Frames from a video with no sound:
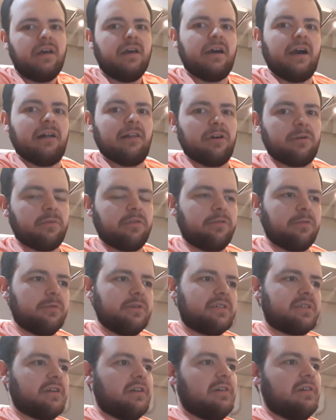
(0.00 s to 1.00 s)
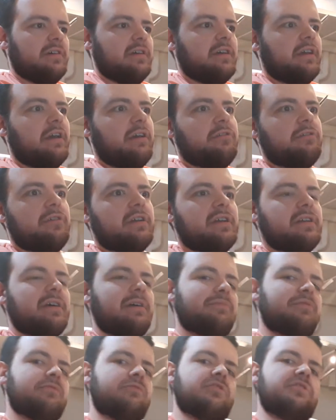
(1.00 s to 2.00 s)
How long before we start encountering
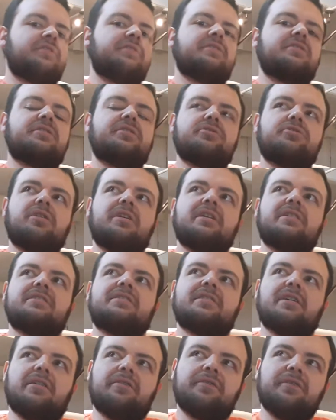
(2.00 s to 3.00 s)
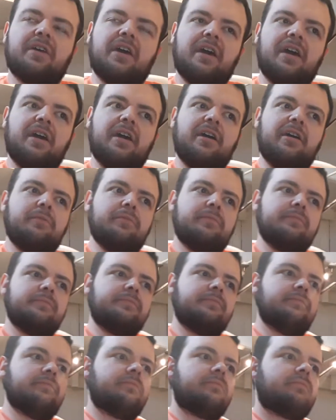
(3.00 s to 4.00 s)
adaptive resistance to training stuff?
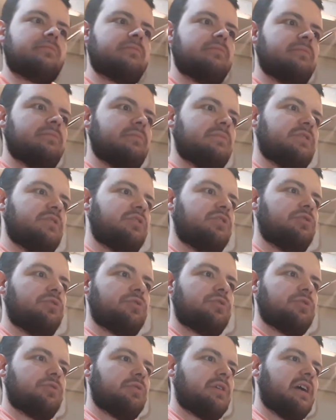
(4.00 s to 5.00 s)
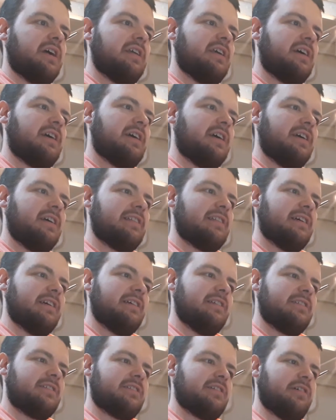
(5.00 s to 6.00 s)
Usual kind of
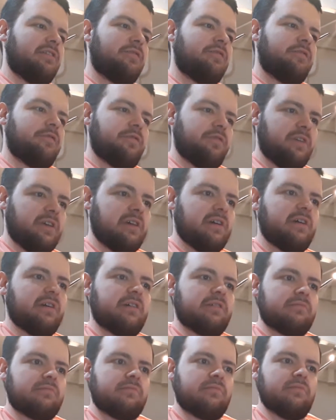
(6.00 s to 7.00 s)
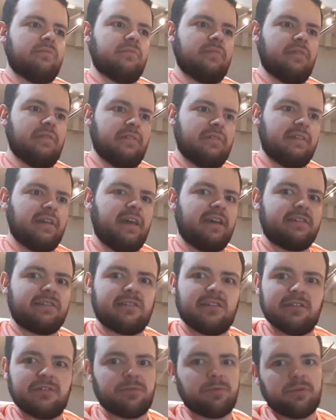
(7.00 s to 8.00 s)
guideline stuff via the
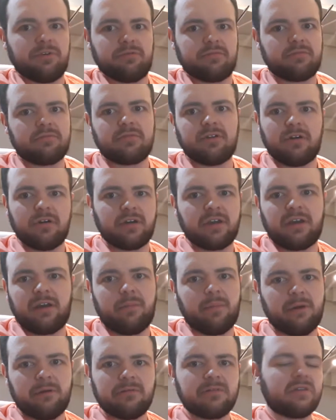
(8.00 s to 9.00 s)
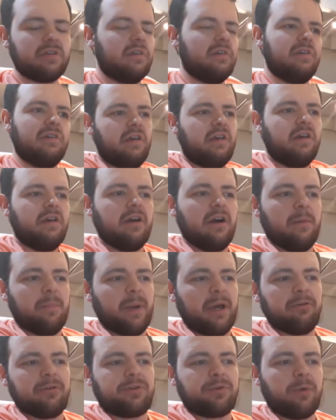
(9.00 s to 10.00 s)
text that we're talking about.
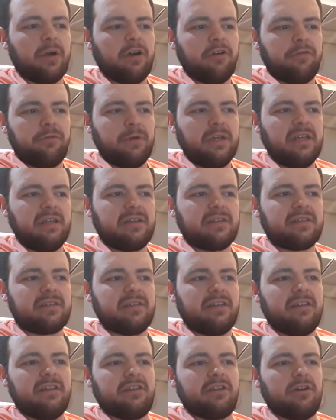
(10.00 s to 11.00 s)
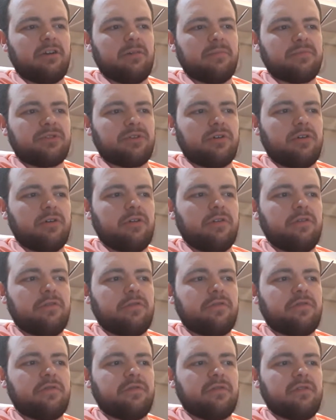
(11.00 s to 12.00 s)
About 12 weeks in terms
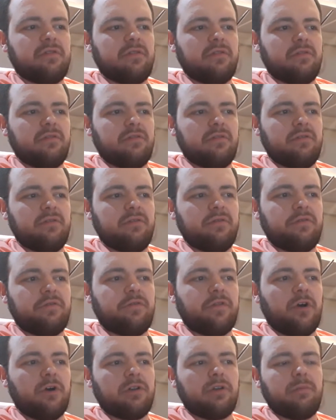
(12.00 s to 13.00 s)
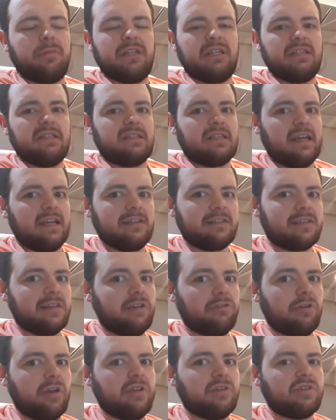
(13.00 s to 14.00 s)
of volume and
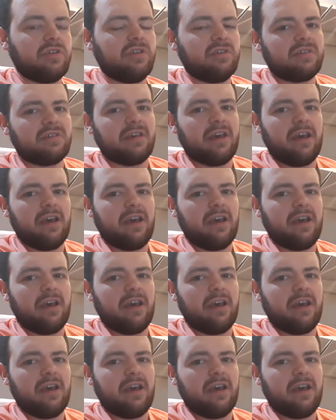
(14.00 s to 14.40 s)
intensity ranges.